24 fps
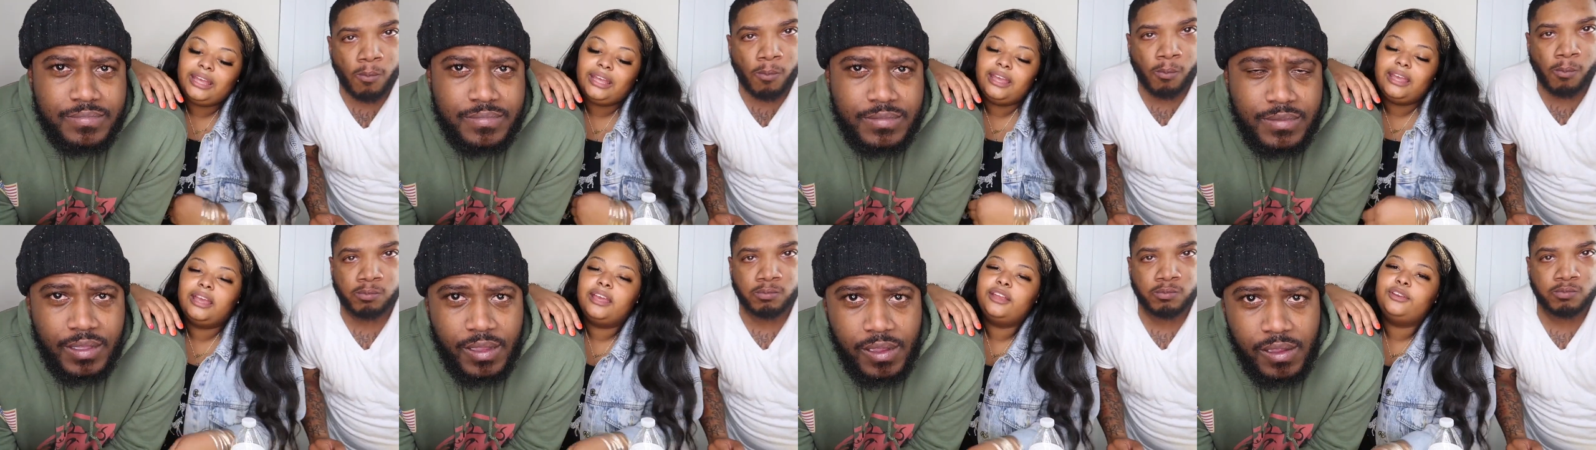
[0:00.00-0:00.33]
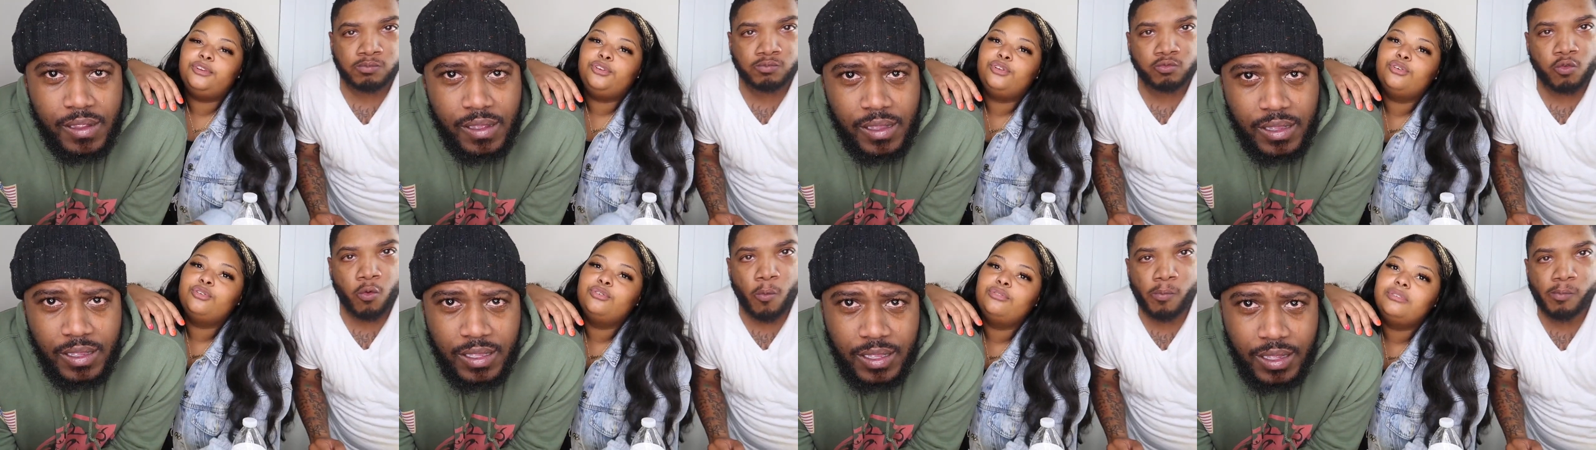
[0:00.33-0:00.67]
Speaker 1: in.
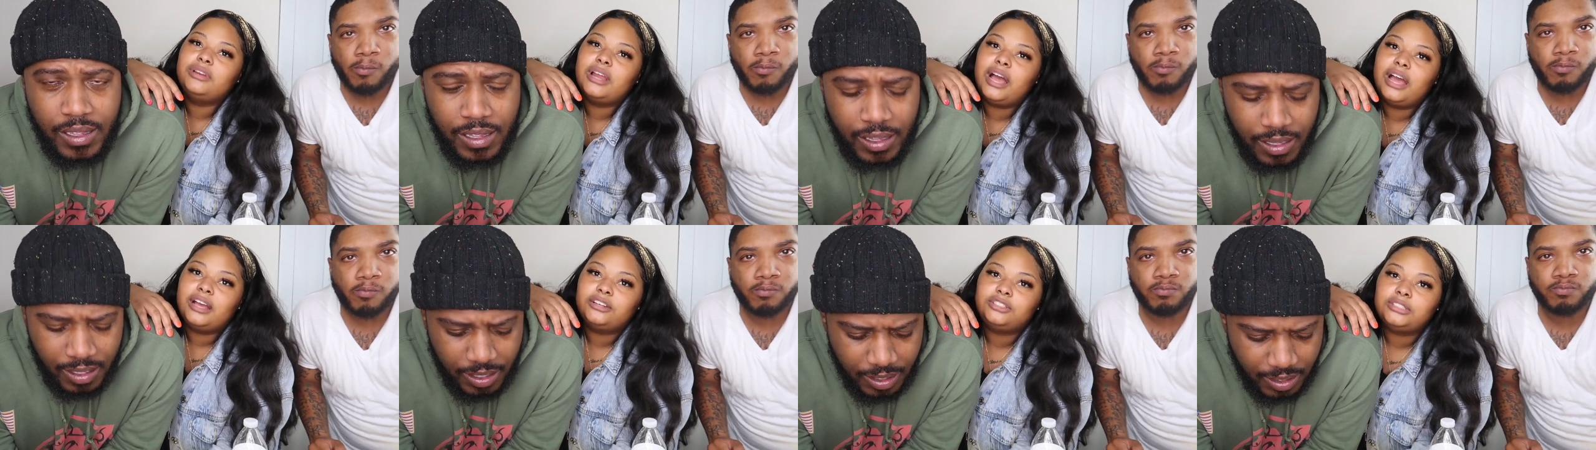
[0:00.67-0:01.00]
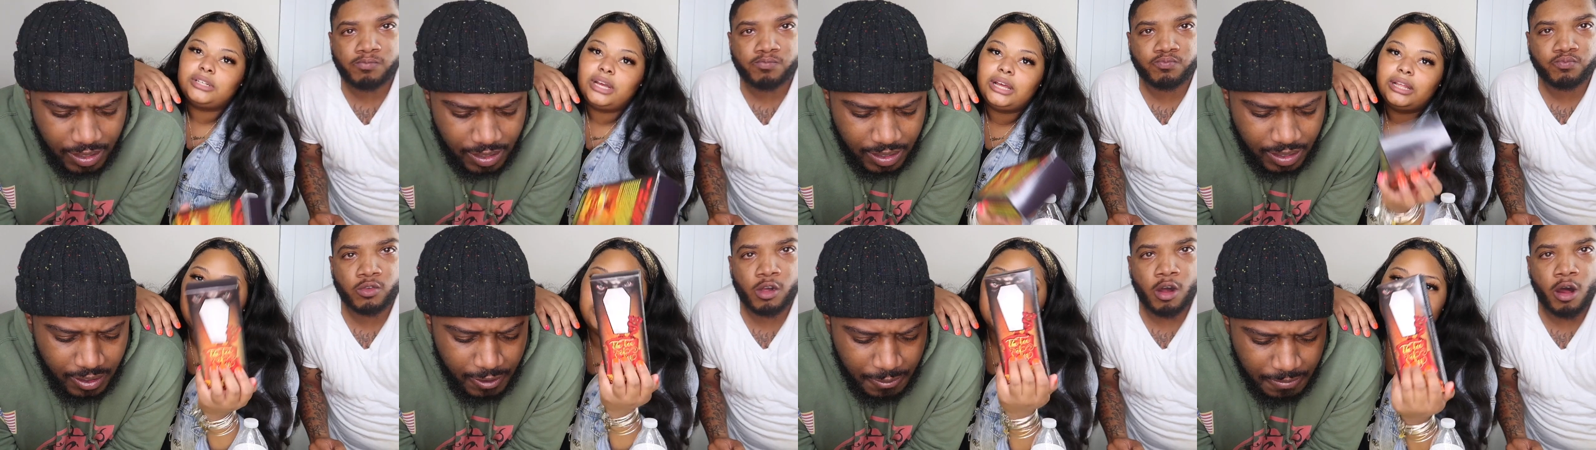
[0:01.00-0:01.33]
Do not
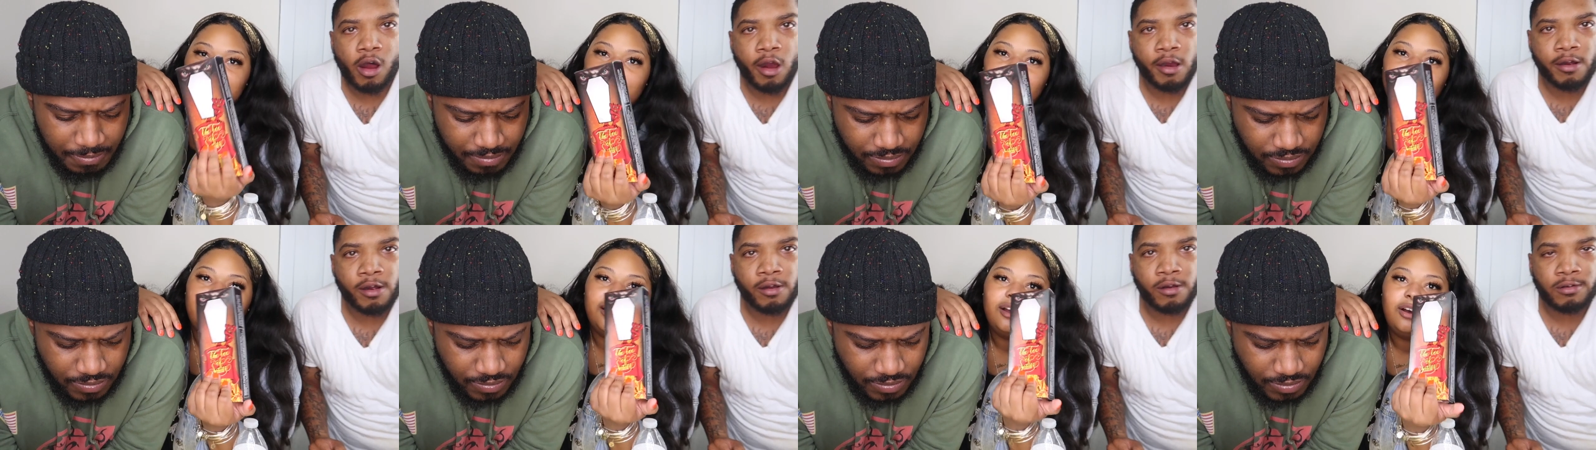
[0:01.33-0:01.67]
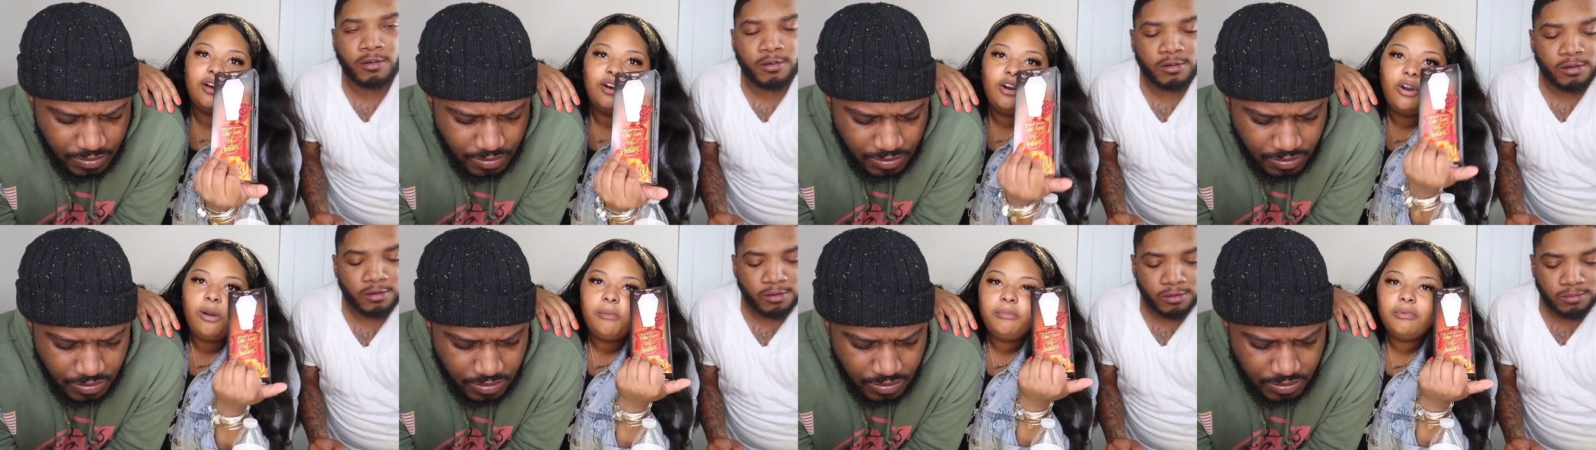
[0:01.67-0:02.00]
try this at
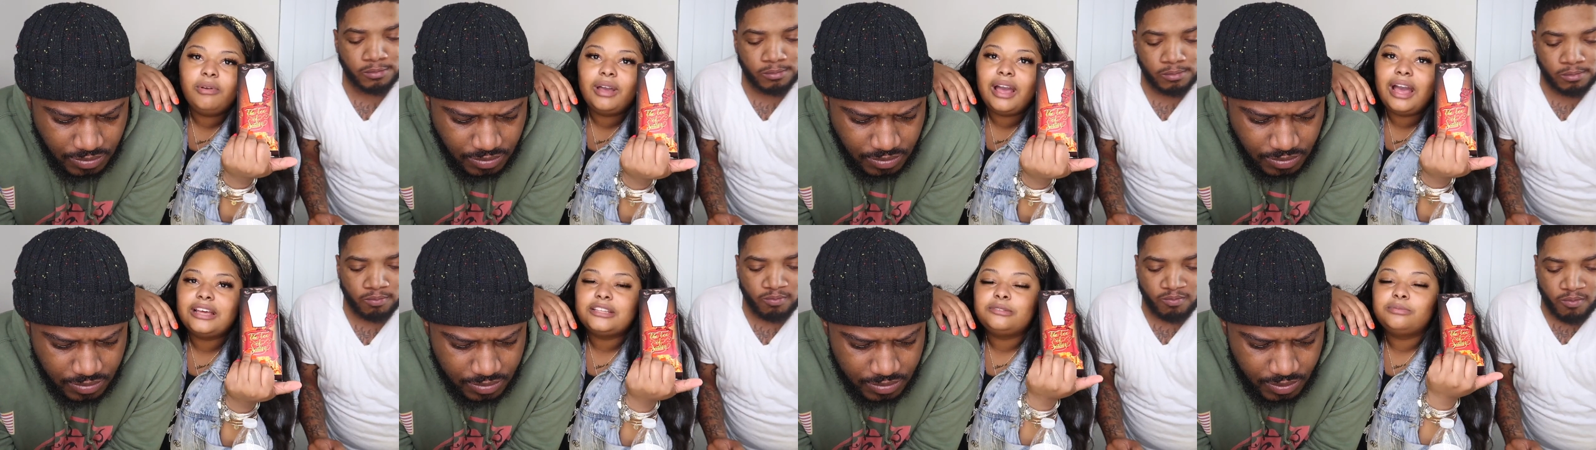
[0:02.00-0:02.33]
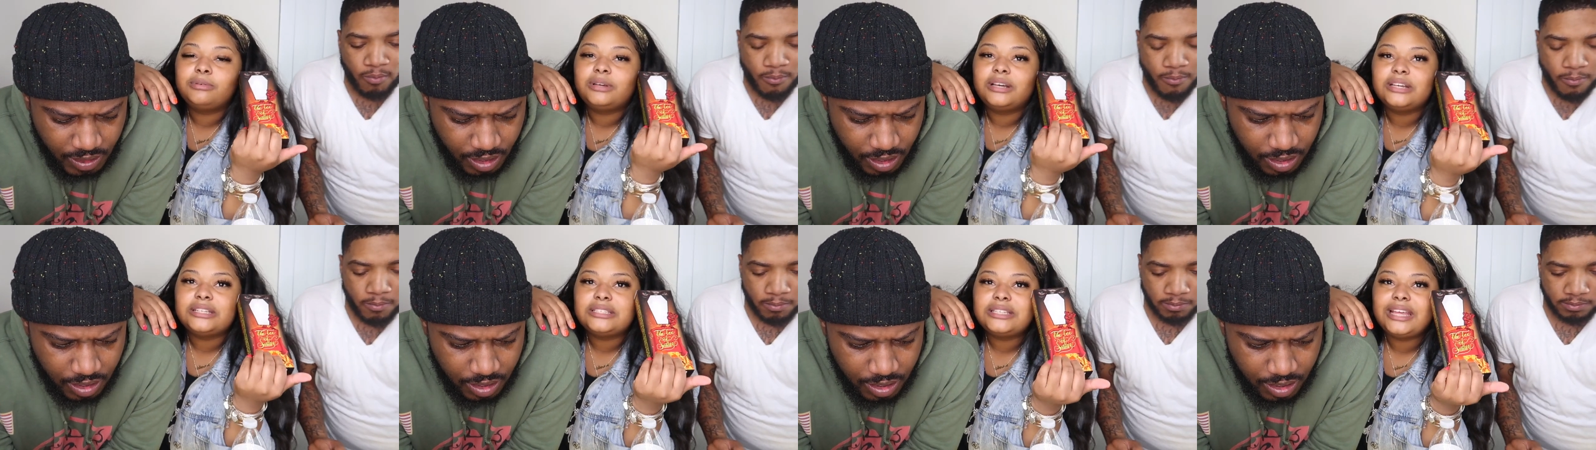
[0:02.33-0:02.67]
home, you guys,
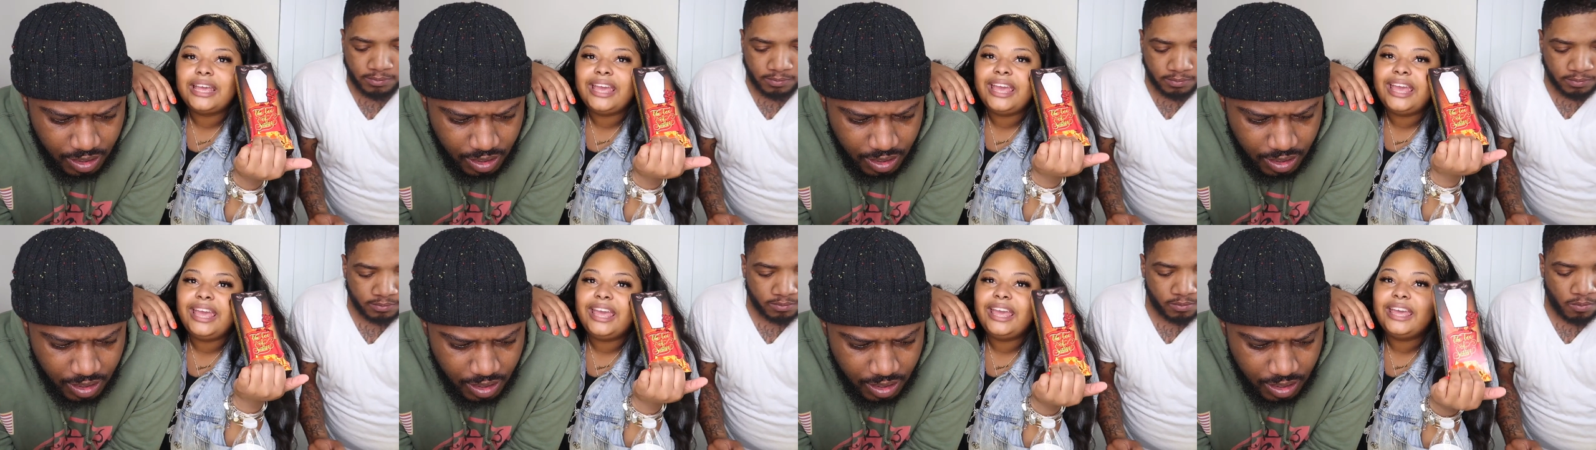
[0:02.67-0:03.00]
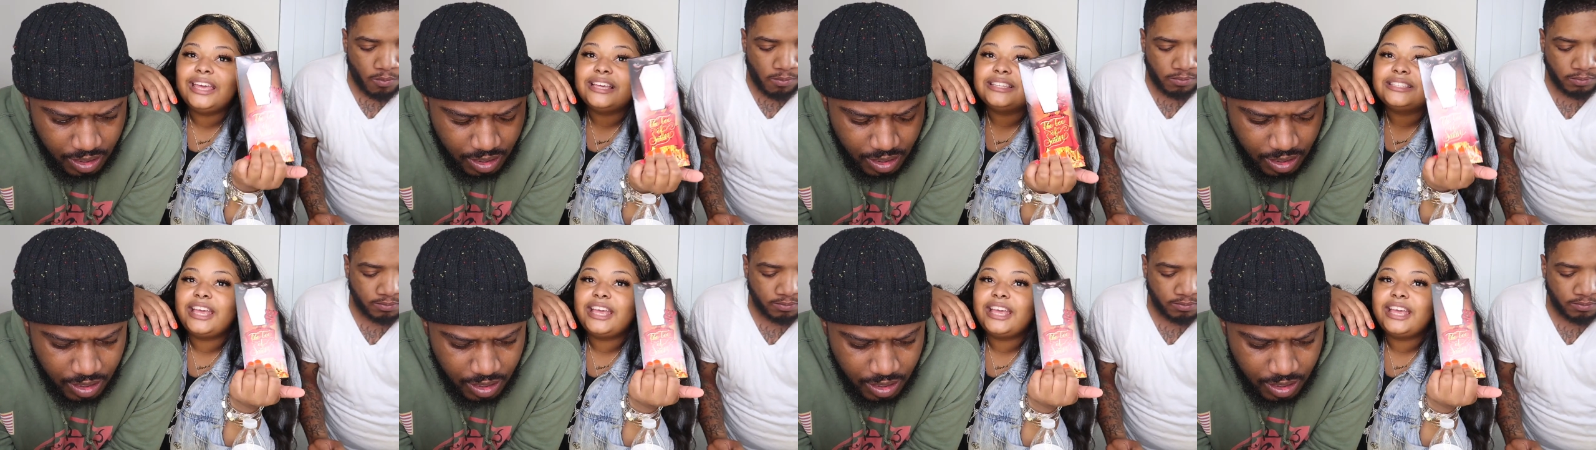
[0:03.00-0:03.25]
because it is